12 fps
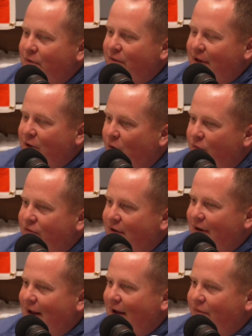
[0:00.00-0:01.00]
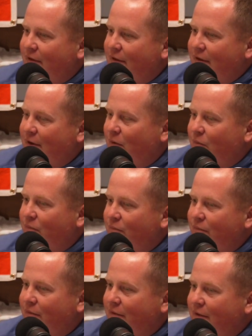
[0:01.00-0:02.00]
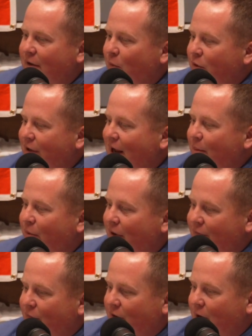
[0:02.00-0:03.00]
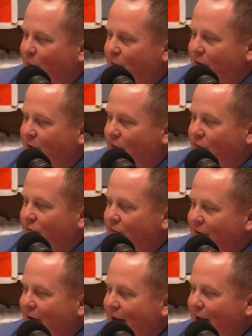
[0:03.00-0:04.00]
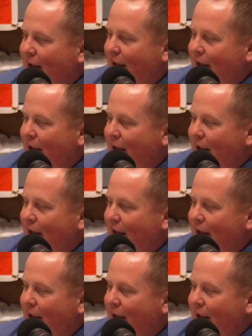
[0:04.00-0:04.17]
Then you all of a sudden have the deal where you can't play for a couple of years. Mm-hmm.